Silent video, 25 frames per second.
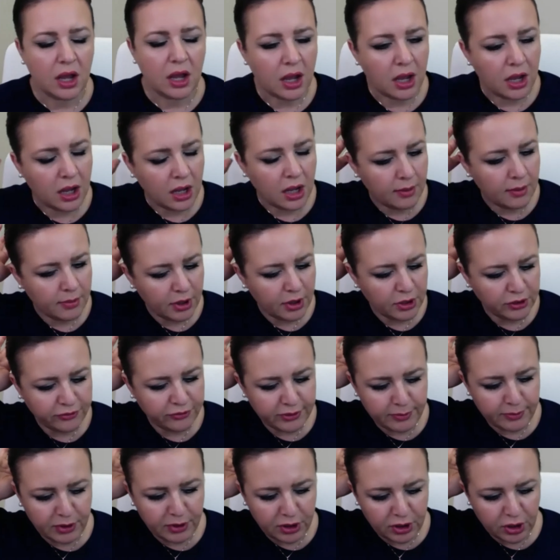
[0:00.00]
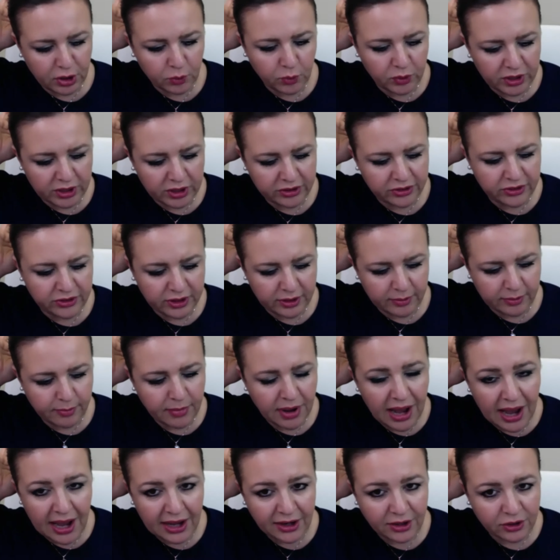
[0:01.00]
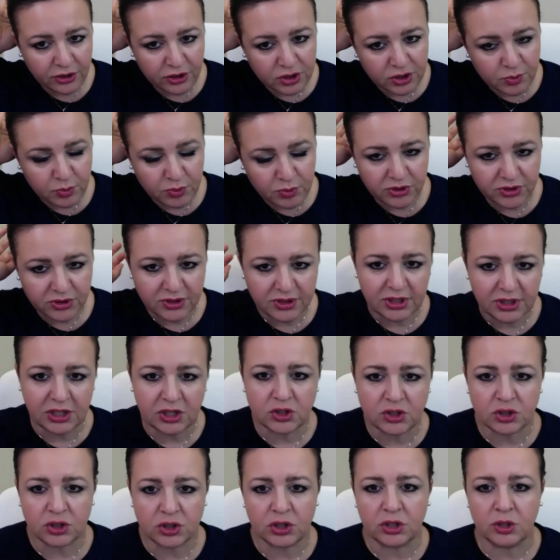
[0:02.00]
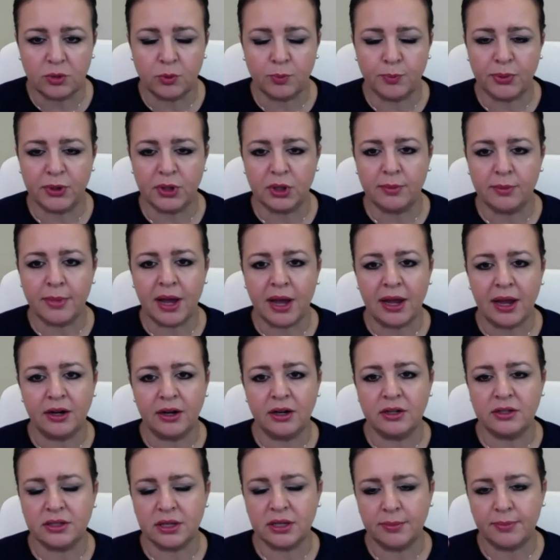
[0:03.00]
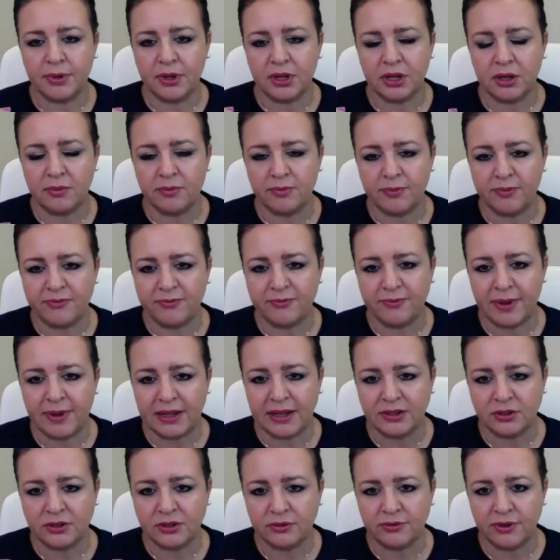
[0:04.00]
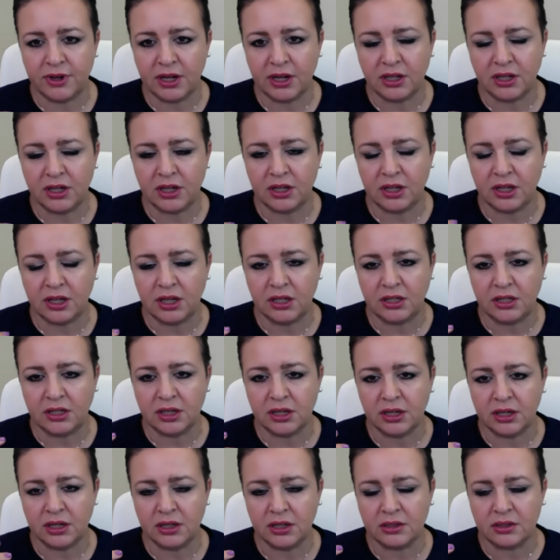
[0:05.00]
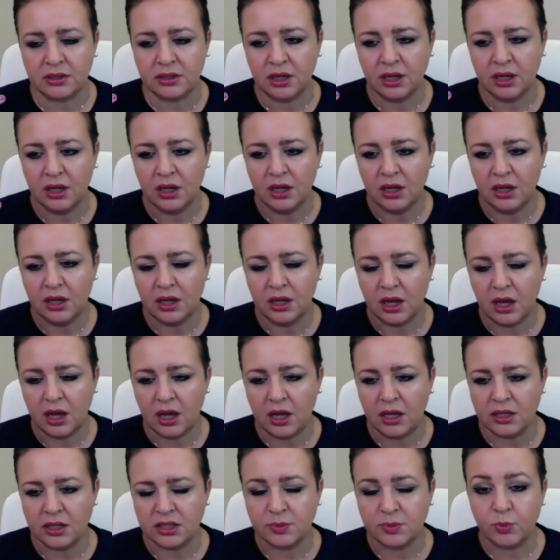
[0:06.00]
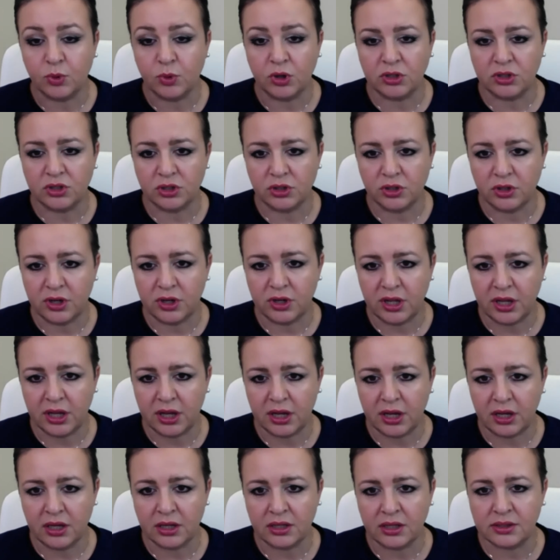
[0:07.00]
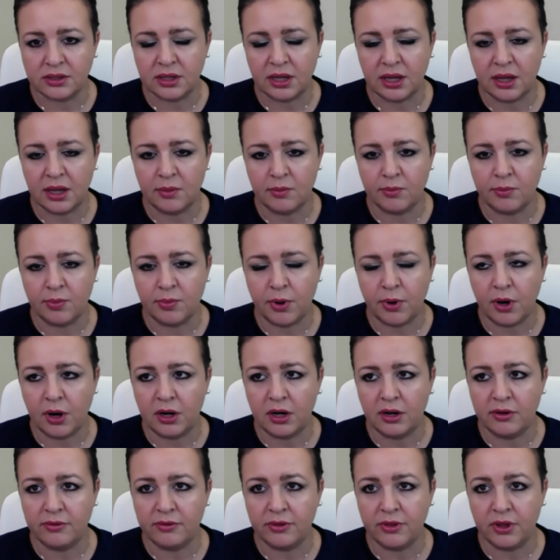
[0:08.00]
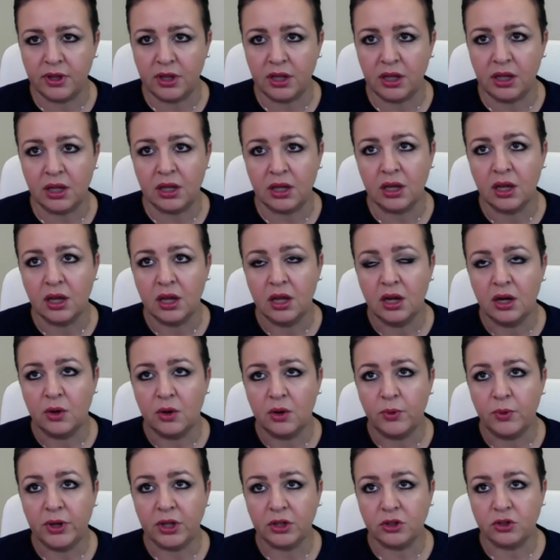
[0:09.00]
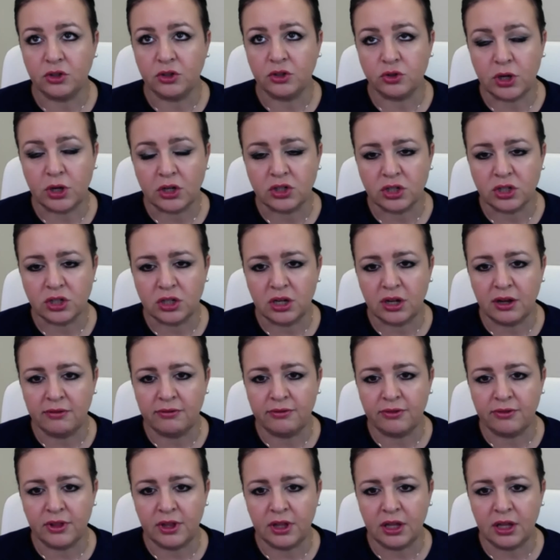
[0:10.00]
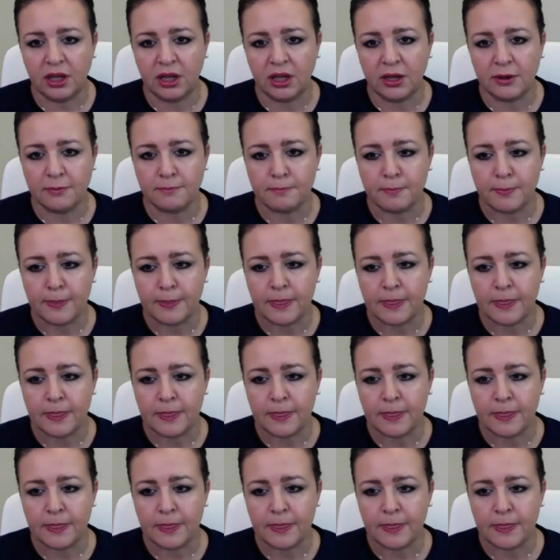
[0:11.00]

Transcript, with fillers: Um, are you familiar with the Meyers procedure? Bill Meyers up in Pennsylvania, he does uh, sports hernias, and part of the reconstruction of the